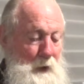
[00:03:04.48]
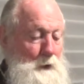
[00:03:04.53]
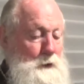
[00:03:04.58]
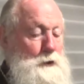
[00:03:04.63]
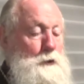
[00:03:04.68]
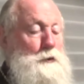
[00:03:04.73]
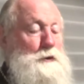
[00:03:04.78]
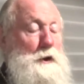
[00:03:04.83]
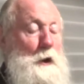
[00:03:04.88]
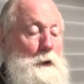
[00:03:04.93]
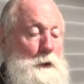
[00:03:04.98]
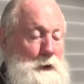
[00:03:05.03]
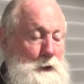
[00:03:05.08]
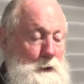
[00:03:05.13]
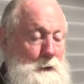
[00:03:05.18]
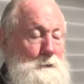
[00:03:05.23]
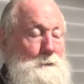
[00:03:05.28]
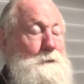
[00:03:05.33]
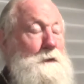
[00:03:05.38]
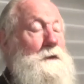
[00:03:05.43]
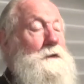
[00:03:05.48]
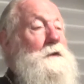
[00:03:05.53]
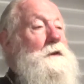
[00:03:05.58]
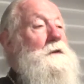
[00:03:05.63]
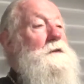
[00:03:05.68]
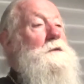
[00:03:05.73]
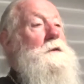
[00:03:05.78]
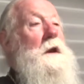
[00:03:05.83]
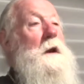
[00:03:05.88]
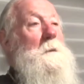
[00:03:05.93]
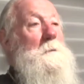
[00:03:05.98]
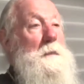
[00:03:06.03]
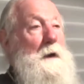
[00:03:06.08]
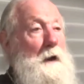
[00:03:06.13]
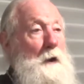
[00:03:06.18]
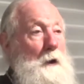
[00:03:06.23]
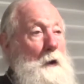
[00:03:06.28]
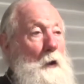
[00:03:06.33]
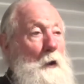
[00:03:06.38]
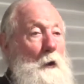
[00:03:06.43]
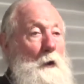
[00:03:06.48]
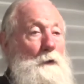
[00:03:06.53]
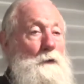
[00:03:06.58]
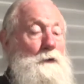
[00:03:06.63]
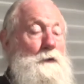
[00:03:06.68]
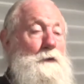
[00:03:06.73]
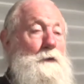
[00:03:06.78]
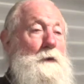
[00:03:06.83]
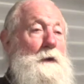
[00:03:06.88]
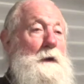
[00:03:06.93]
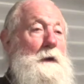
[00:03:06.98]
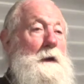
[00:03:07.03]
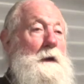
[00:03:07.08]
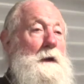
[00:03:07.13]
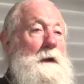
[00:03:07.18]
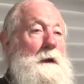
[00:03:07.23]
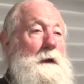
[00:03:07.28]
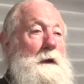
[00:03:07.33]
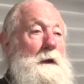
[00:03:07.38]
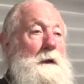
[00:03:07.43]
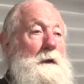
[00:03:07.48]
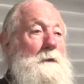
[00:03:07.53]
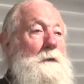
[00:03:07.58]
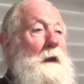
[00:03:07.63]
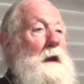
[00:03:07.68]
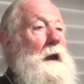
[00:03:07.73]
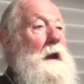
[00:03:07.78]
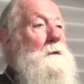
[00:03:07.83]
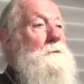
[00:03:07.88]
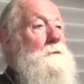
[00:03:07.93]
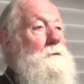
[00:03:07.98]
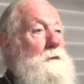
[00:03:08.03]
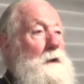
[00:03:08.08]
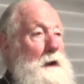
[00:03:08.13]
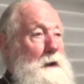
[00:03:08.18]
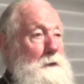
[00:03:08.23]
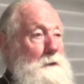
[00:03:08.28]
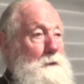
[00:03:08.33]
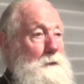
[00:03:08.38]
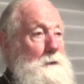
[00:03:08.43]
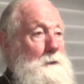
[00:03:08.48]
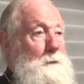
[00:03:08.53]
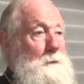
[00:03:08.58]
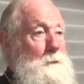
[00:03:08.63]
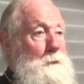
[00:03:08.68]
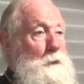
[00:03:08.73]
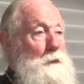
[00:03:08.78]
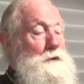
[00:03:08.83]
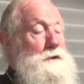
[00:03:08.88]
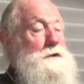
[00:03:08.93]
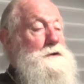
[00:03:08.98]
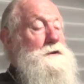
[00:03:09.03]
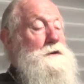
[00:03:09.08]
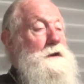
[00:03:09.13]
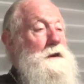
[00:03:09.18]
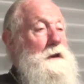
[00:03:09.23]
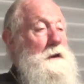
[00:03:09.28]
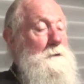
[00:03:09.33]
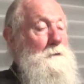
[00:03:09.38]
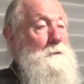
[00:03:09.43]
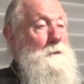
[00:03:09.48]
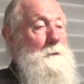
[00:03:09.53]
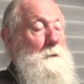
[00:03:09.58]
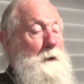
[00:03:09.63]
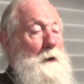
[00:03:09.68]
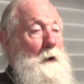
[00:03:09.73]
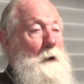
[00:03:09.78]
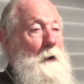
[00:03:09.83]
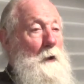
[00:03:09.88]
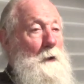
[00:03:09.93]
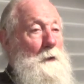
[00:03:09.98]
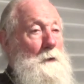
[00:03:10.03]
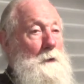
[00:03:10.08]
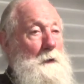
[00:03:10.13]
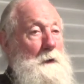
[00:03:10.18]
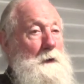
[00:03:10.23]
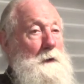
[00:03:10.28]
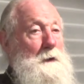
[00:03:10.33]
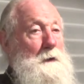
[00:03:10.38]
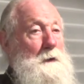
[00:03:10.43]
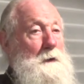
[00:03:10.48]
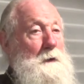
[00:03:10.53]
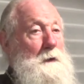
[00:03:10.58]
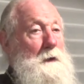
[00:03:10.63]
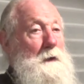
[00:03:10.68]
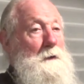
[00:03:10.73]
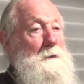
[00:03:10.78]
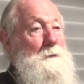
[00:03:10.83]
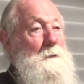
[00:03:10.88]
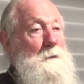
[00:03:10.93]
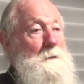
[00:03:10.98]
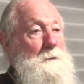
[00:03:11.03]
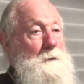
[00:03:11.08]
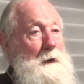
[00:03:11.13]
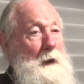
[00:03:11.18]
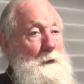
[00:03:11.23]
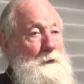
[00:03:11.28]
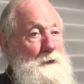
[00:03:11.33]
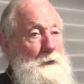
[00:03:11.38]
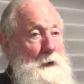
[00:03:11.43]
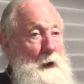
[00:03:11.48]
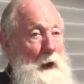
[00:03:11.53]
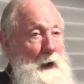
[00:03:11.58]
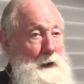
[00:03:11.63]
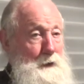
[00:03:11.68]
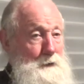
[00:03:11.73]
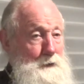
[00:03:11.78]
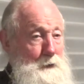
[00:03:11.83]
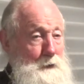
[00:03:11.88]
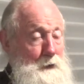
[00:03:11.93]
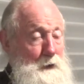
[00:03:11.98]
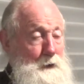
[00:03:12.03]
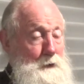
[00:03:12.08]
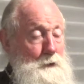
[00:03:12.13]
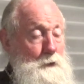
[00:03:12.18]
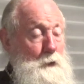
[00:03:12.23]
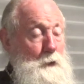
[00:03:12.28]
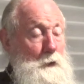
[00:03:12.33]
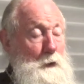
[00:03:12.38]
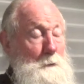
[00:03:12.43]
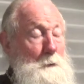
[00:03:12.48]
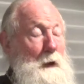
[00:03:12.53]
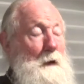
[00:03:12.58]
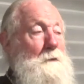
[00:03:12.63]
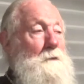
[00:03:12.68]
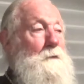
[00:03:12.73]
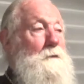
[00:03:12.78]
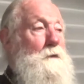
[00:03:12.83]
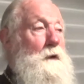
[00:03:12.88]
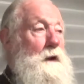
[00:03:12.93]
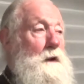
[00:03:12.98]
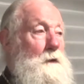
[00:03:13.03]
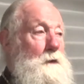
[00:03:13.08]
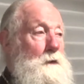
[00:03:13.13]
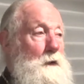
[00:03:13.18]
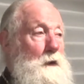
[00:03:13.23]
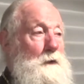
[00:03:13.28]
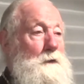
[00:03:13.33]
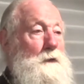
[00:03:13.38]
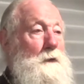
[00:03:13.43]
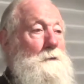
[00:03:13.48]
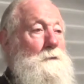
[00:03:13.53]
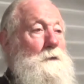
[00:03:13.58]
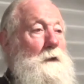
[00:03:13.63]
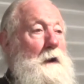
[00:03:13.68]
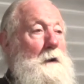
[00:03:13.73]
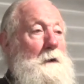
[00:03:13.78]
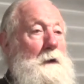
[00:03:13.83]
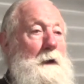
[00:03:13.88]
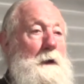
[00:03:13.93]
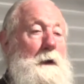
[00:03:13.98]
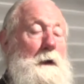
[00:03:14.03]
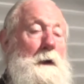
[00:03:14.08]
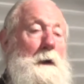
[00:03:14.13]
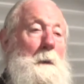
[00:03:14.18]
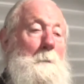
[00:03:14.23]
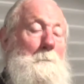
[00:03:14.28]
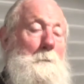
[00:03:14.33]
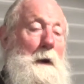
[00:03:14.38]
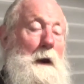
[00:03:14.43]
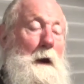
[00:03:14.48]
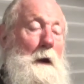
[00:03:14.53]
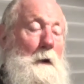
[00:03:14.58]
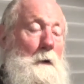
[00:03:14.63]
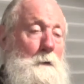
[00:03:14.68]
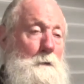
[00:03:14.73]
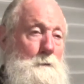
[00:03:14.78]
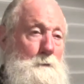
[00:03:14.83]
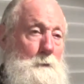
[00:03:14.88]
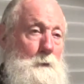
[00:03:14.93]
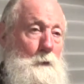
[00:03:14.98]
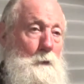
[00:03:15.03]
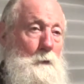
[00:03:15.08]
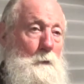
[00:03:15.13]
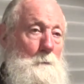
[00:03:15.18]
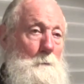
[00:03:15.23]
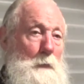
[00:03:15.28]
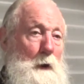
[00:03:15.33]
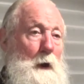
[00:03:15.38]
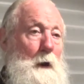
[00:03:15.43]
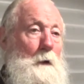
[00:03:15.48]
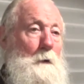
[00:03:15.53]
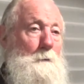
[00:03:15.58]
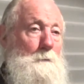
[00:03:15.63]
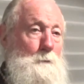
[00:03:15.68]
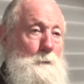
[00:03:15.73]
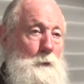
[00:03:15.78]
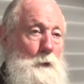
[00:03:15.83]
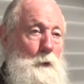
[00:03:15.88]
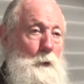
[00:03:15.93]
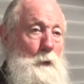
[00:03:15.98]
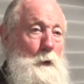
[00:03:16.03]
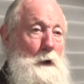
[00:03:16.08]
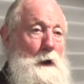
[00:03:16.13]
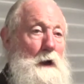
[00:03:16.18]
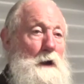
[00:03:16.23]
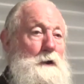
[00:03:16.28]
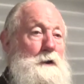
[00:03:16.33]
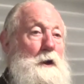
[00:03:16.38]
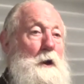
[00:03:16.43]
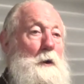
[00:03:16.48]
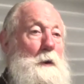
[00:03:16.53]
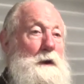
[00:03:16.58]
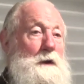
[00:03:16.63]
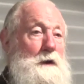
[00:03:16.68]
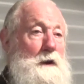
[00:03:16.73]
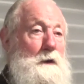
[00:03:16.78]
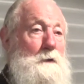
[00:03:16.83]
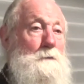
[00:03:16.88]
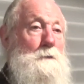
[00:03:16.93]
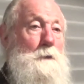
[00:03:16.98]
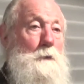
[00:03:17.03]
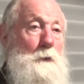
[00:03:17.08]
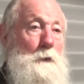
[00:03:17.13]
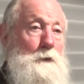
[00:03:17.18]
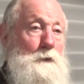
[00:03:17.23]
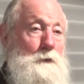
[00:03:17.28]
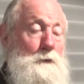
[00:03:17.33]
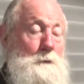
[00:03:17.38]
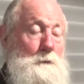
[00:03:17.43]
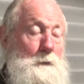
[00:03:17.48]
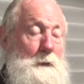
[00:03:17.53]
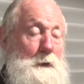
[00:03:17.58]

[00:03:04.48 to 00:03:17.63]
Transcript: Newtonian physics, because they have faith, which is a gift from God. Now, St. Isaac is talking about faith as a very powerful, powerful noetic force.